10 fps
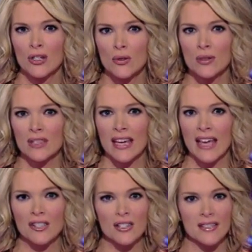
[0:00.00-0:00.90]
News
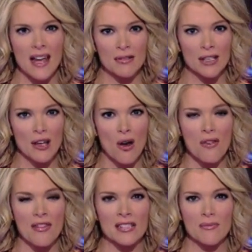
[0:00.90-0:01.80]
leaking just hours
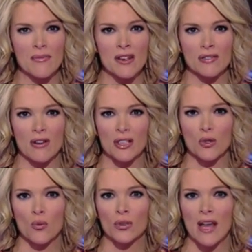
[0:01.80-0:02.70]
ago that this
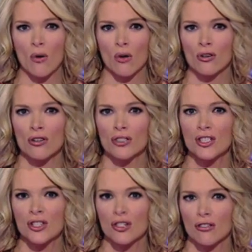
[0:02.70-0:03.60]
administration will now
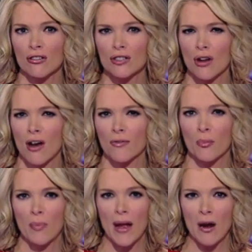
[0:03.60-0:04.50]
urge insurers to
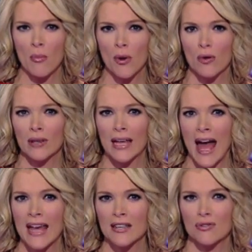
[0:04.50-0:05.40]
offer bare-bone
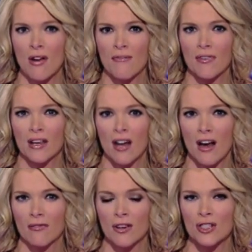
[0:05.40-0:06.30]
catastrophic
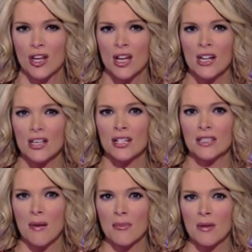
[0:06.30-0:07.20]
coverage
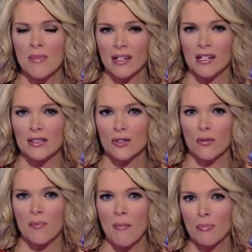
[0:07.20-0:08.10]
to some of the millions
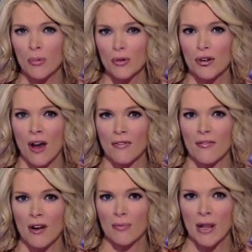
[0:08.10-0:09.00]
who have been booted off
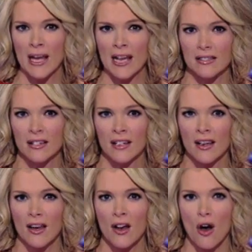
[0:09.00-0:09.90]
of their plans.
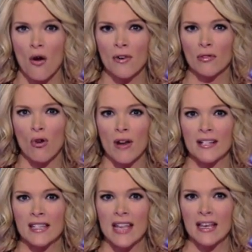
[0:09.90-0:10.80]
Avik
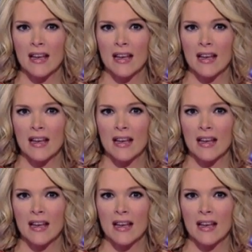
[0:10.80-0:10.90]
Roy is the